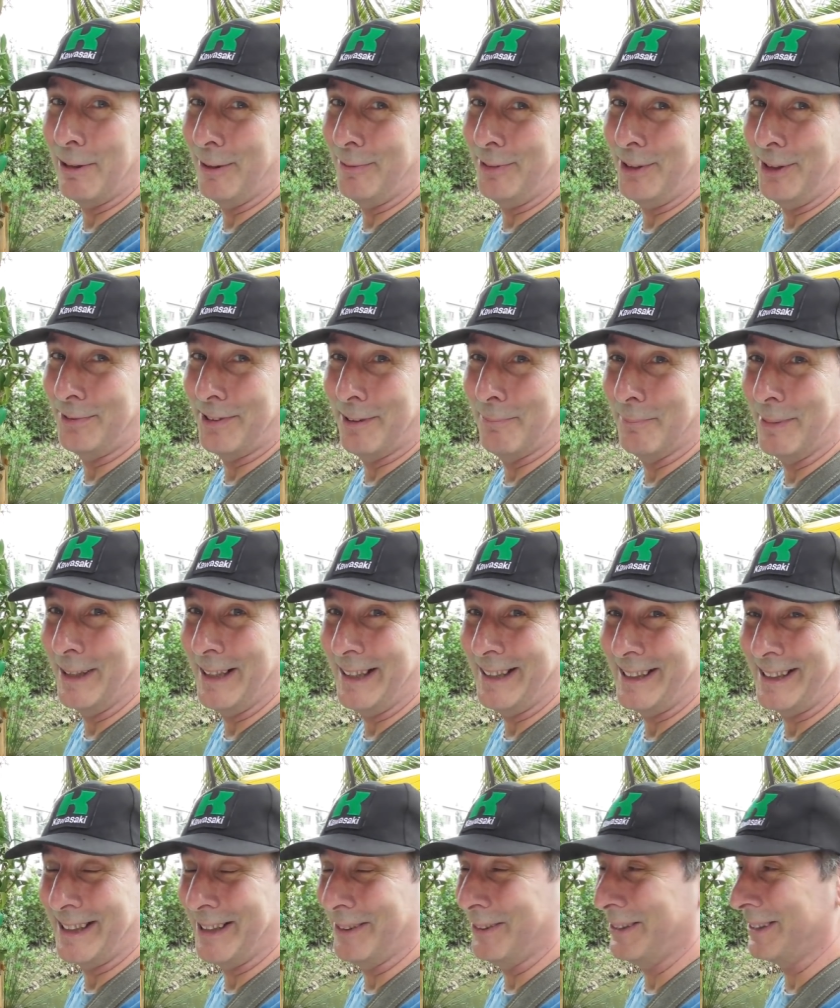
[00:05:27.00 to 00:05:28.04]
review from me,
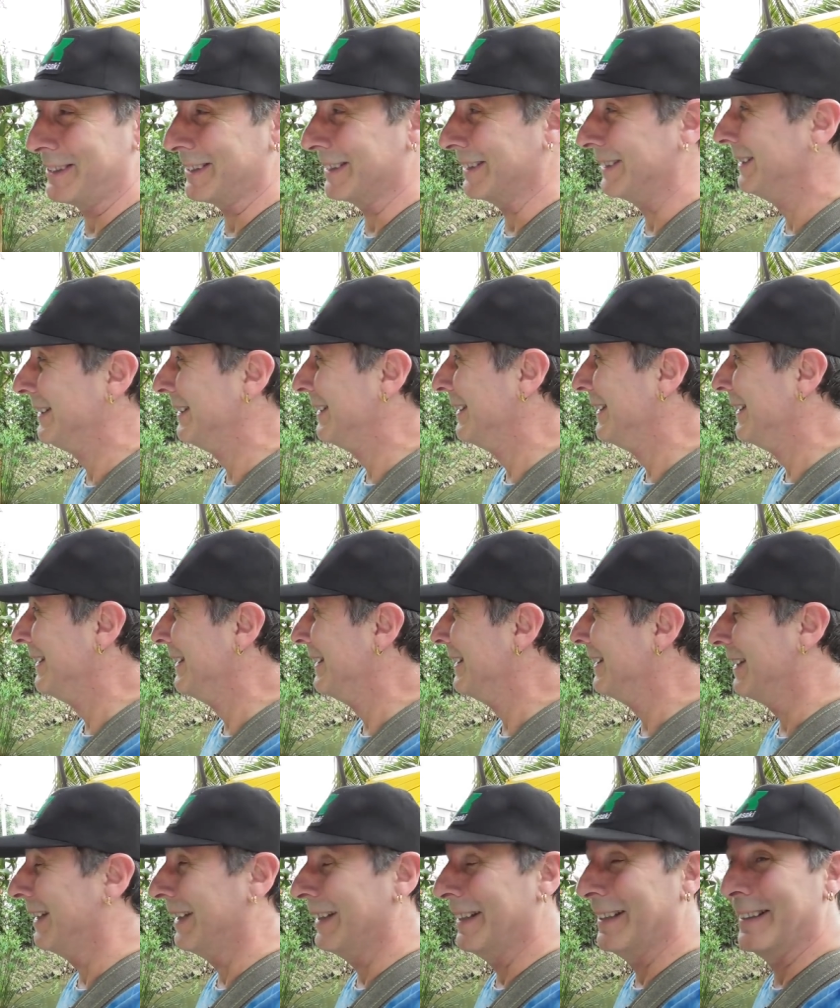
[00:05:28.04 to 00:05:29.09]
seriously.
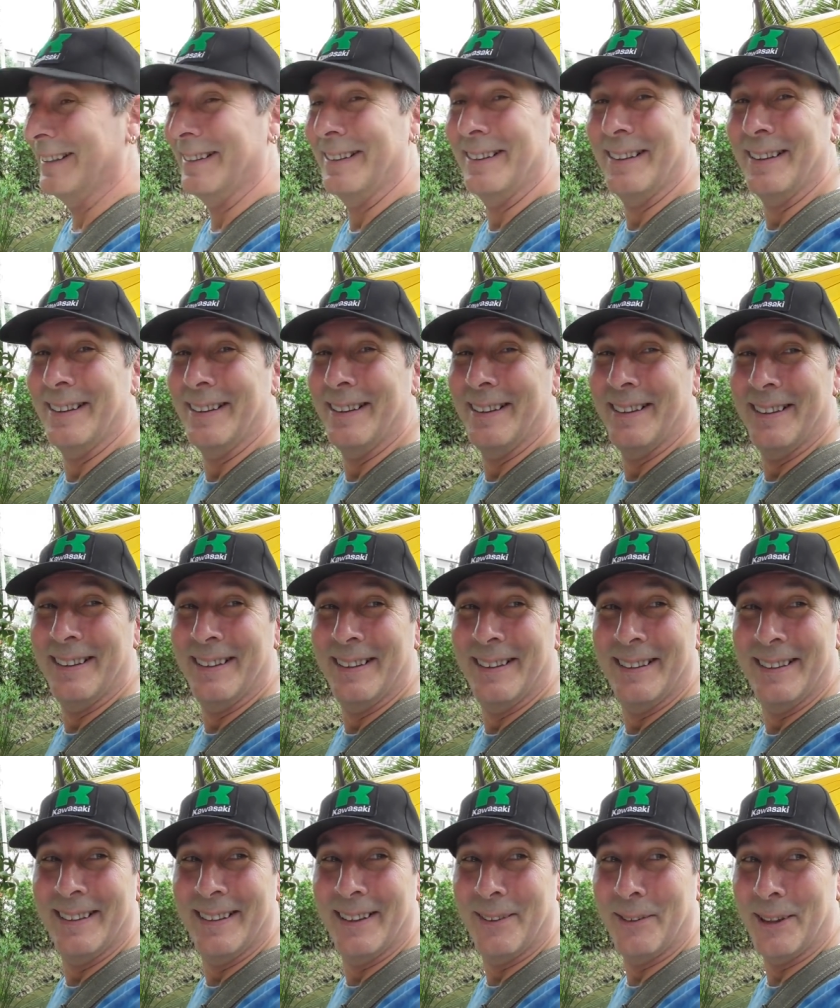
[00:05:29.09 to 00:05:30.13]
Uh,
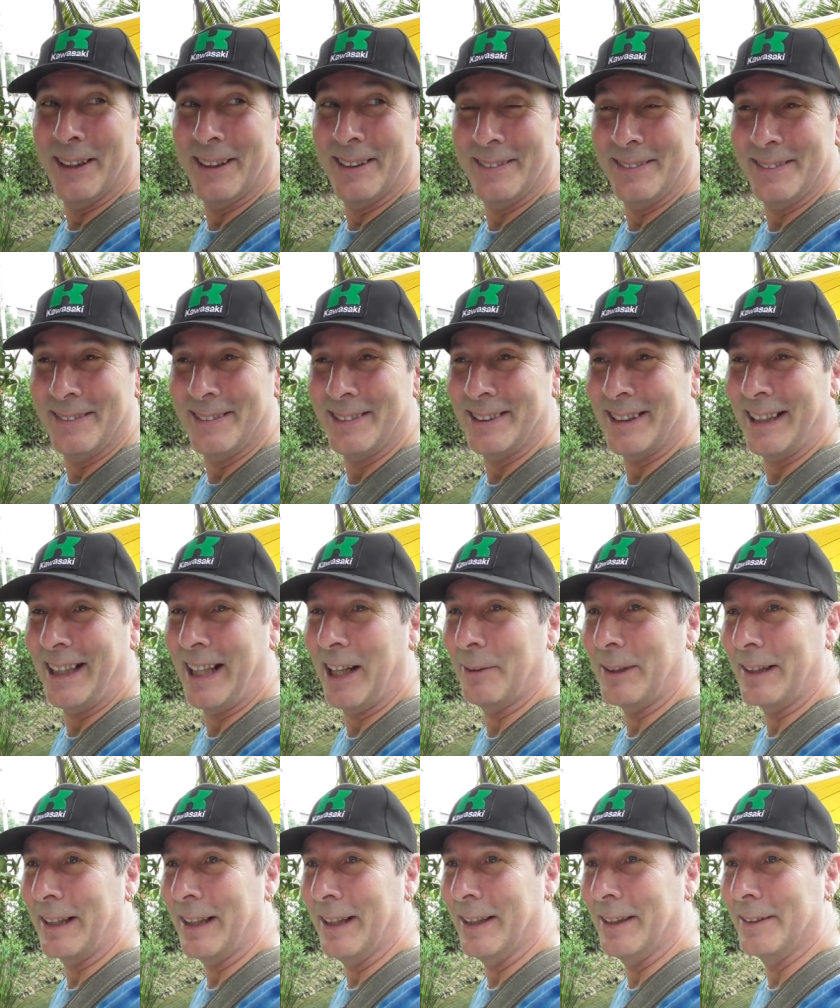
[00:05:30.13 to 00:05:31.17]
oh well, see how
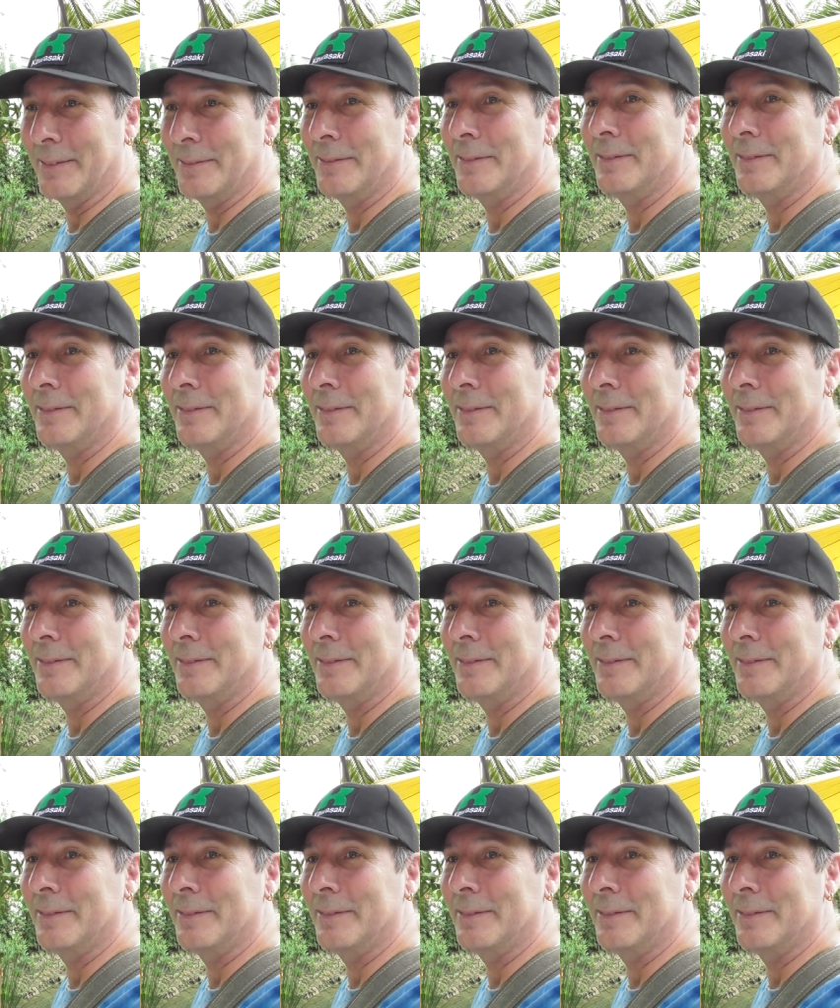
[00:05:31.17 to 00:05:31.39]
we go.